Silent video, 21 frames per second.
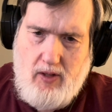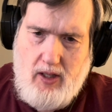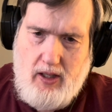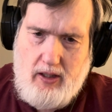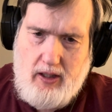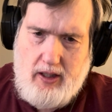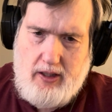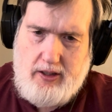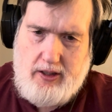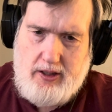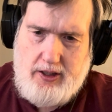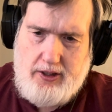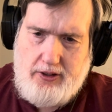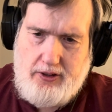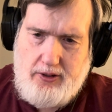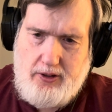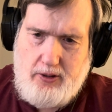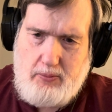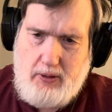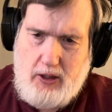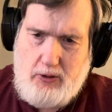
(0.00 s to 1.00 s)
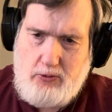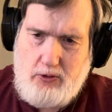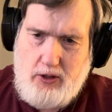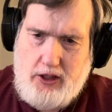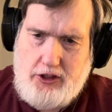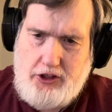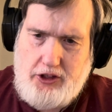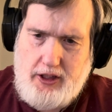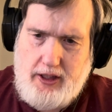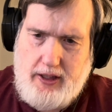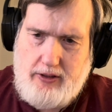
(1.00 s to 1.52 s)
continued about
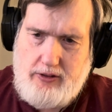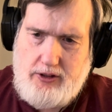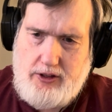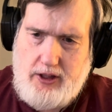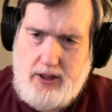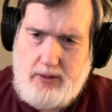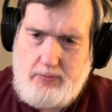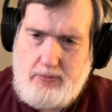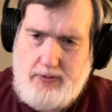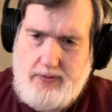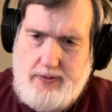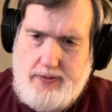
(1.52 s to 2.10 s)
Rush Township.